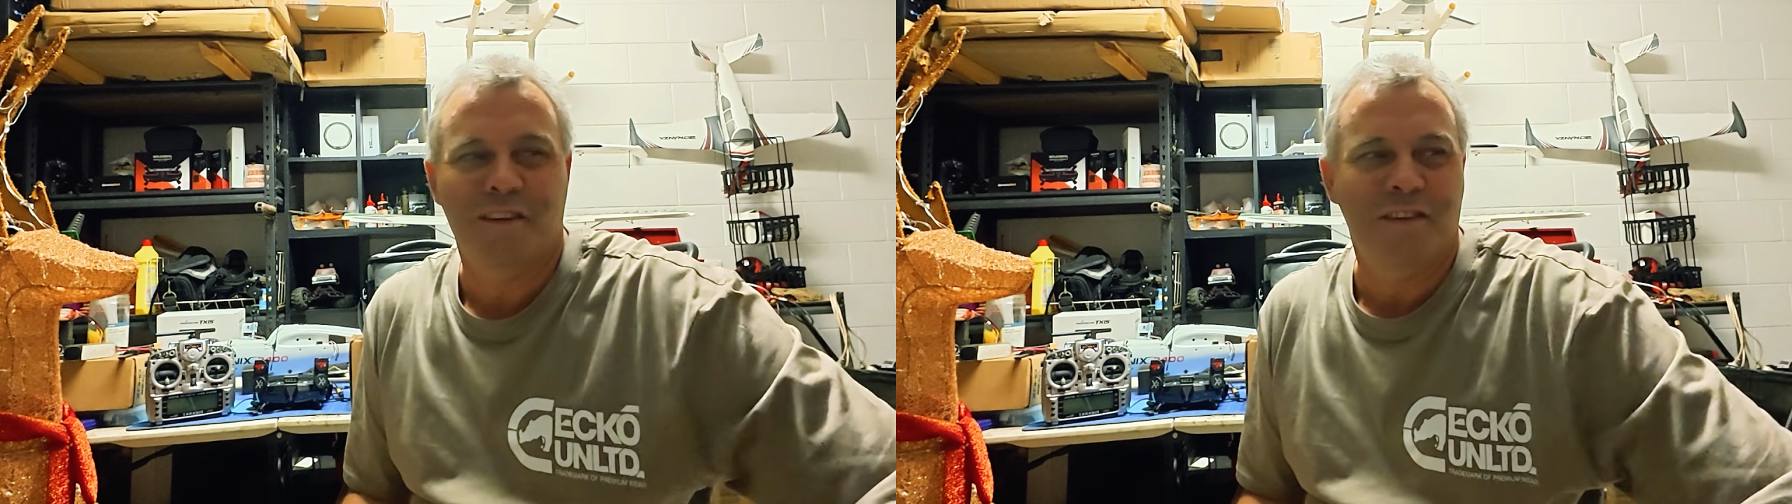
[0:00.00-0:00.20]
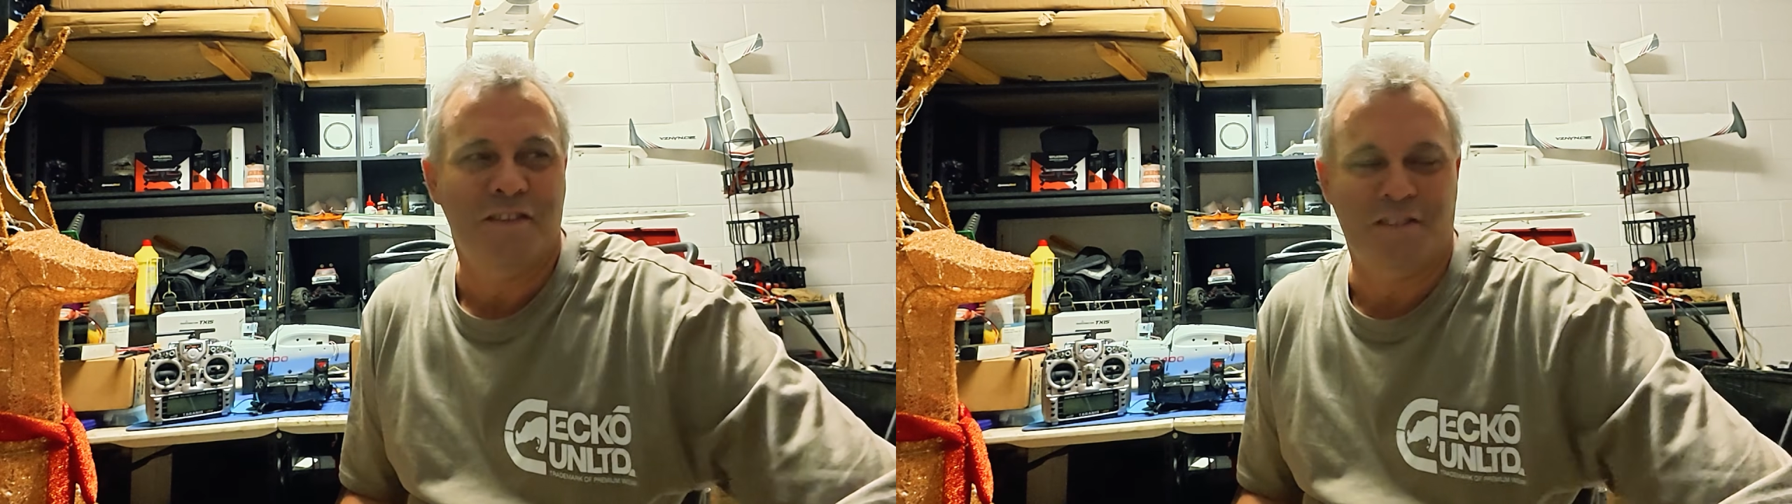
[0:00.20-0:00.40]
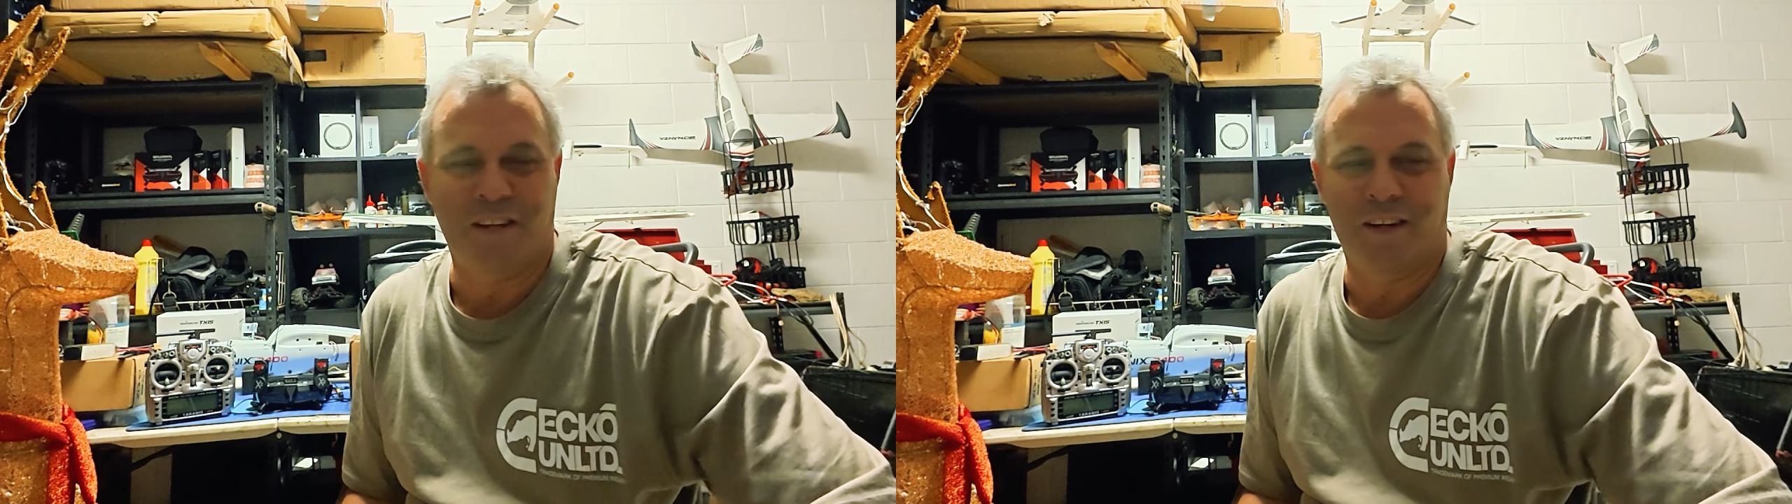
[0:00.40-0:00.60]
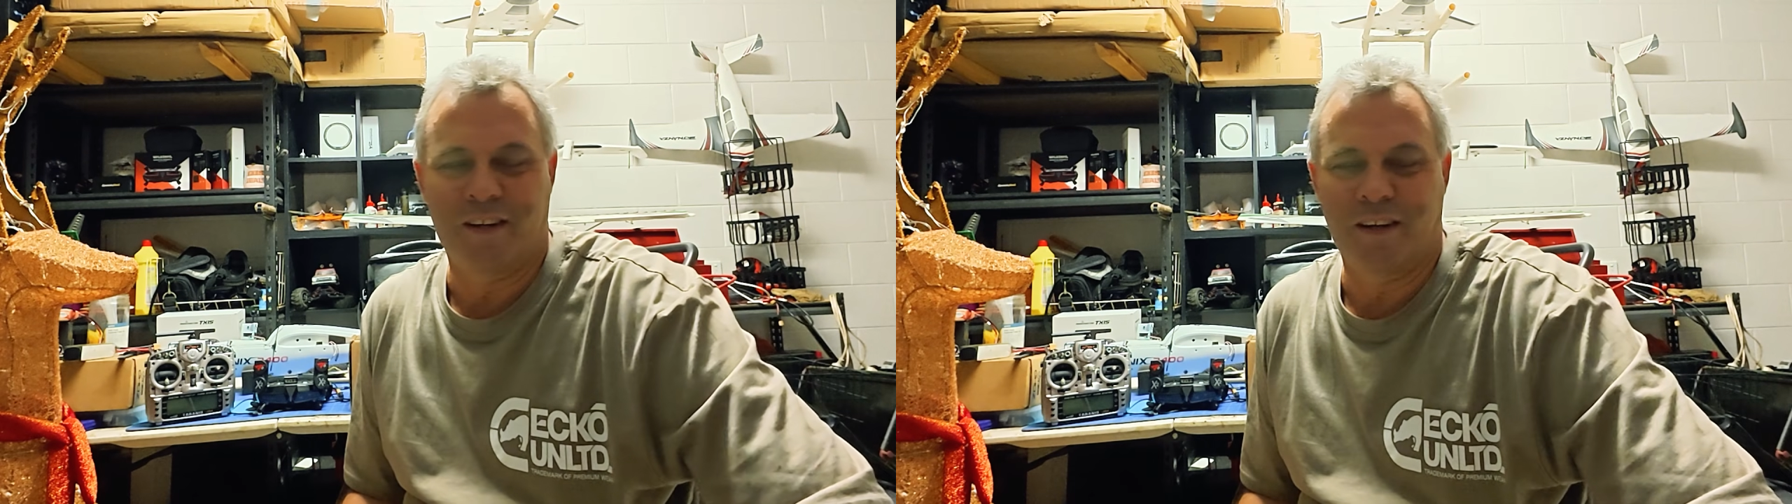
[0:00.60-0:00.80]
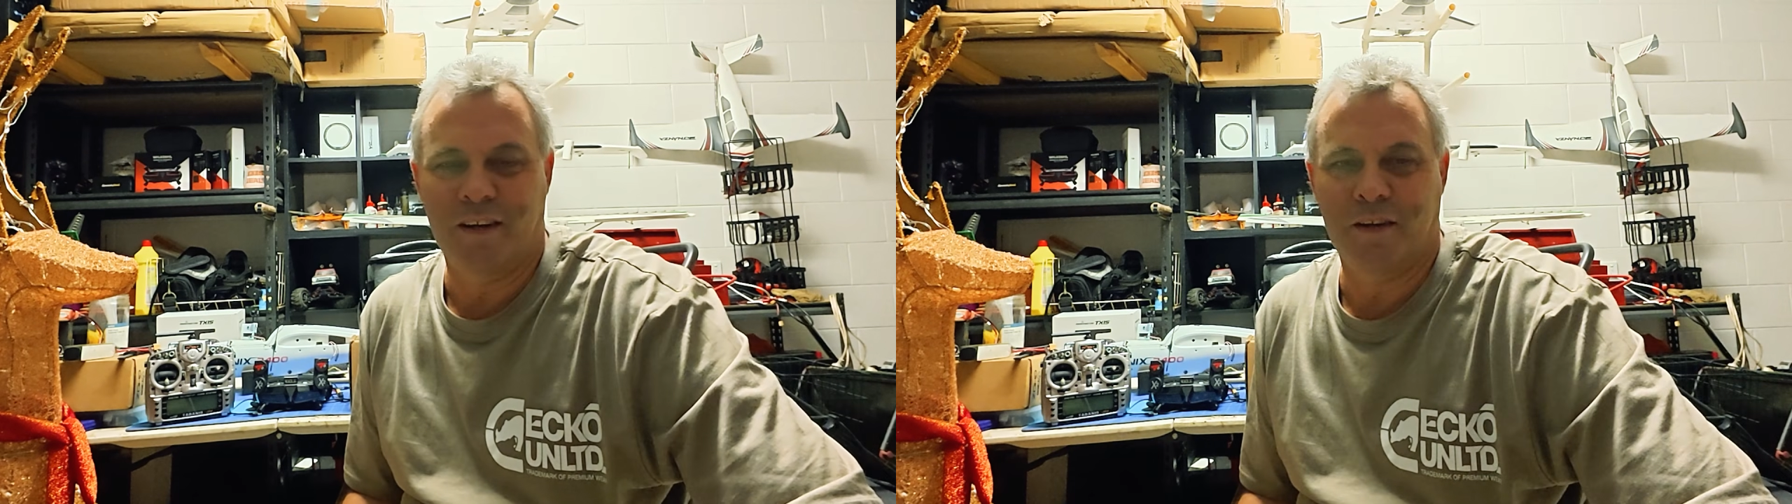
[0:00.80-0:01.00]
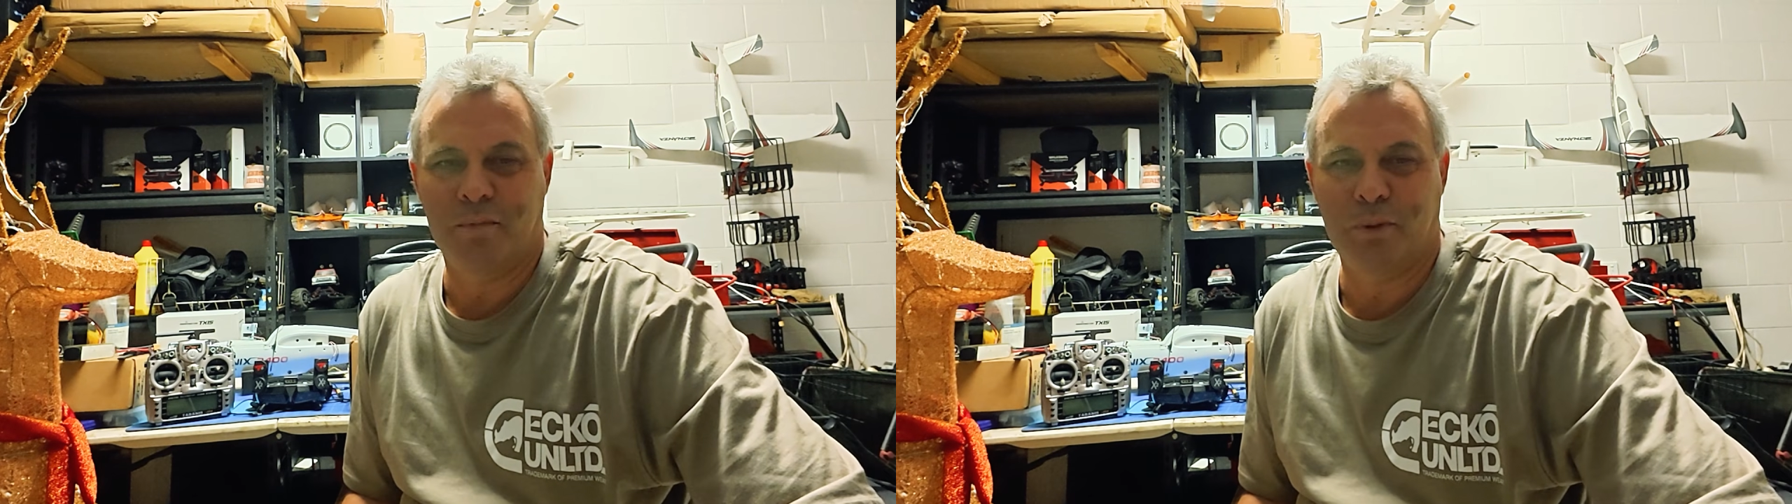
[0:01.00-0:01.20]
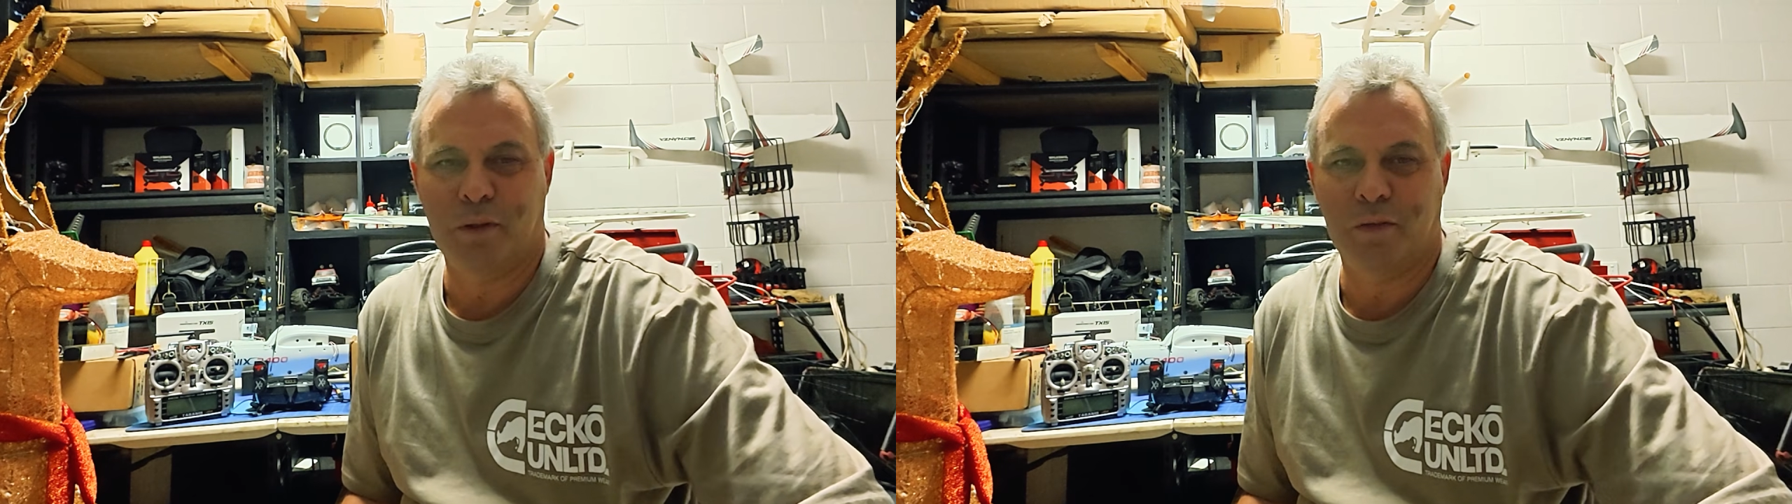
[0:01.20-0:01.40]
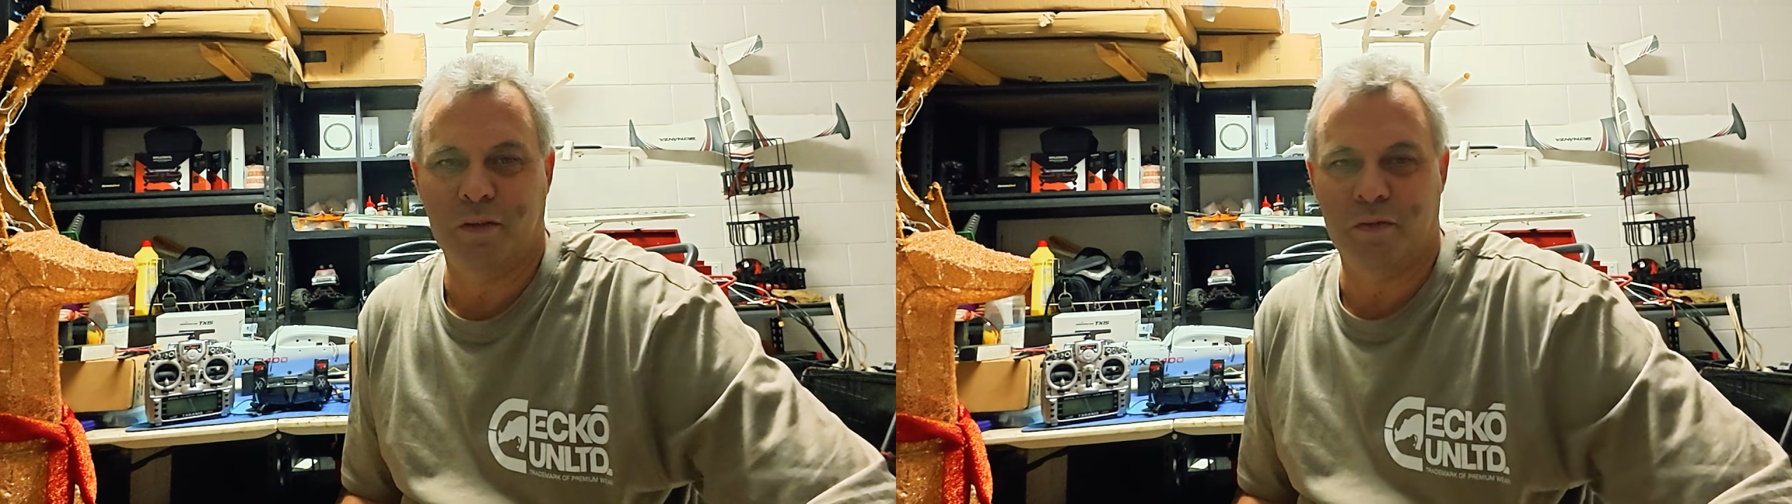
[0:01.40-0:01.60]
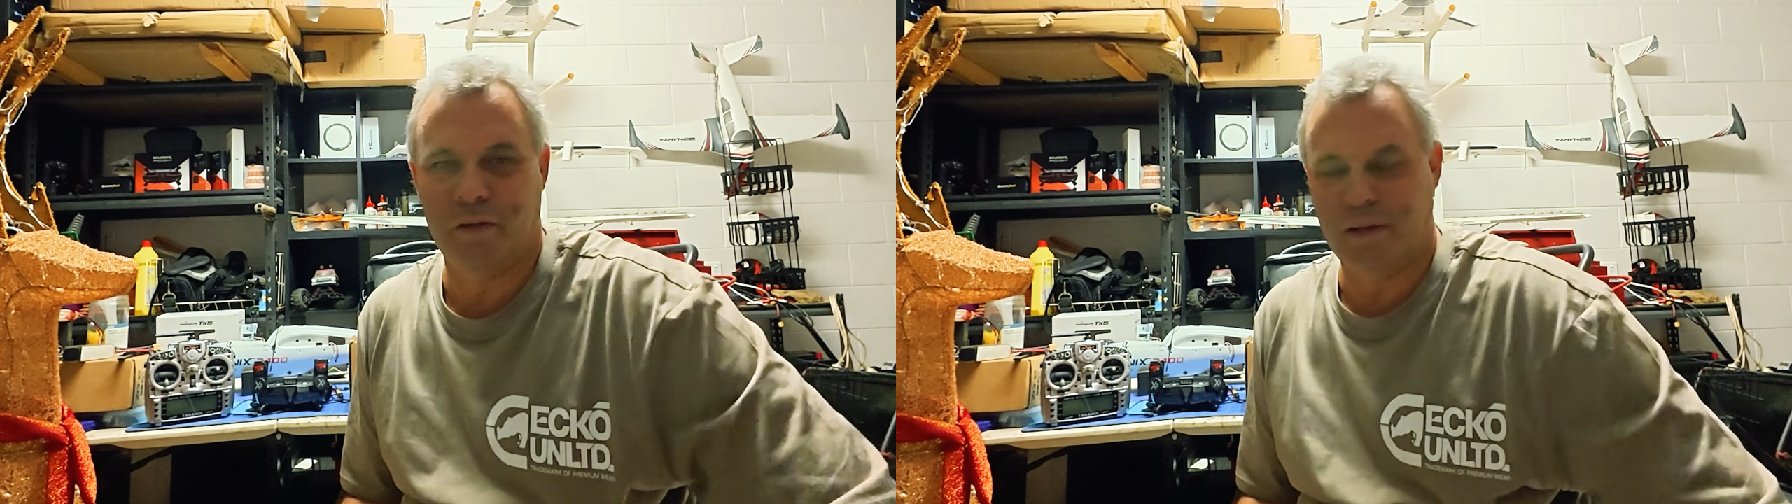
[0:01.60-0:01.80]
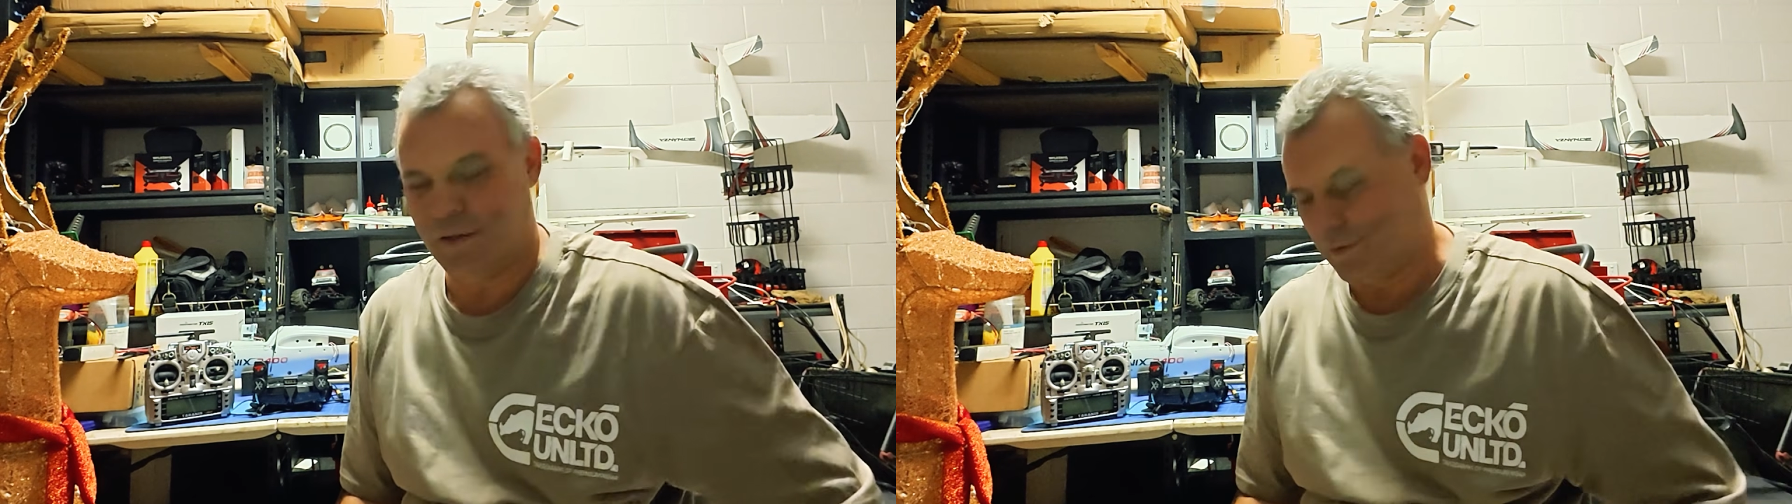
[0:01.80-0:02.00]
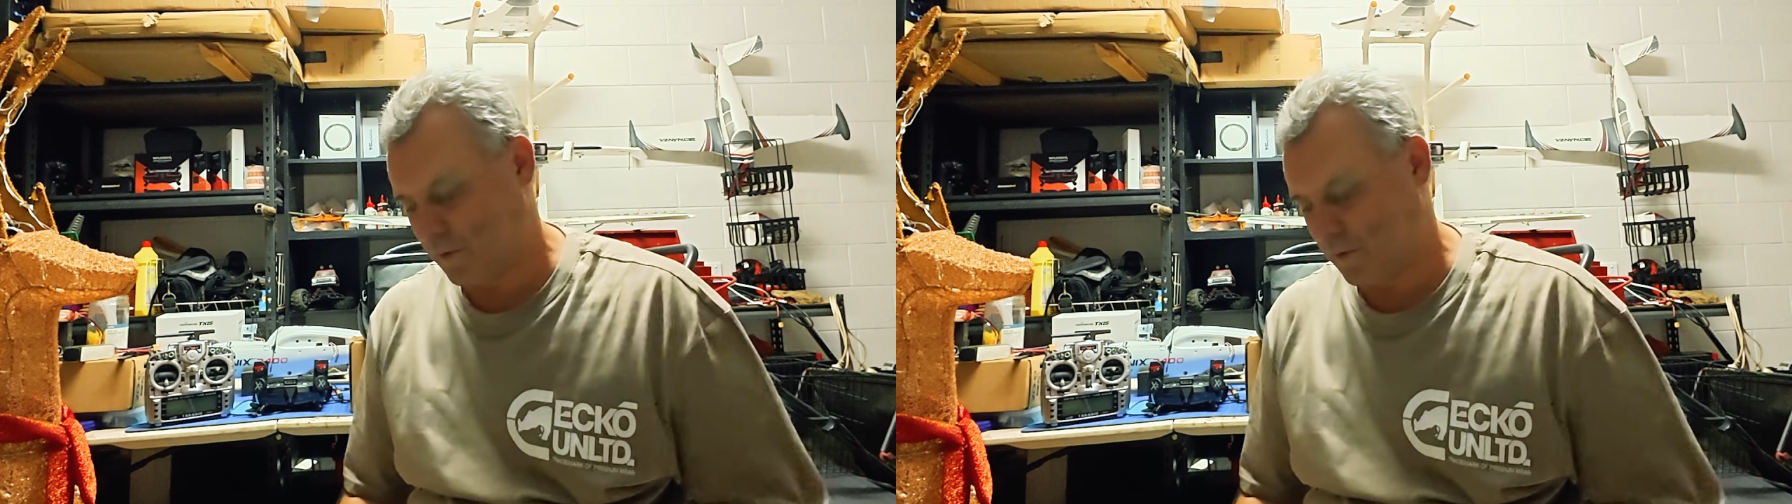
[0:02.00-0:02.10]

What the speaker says: said it yet in previous videos.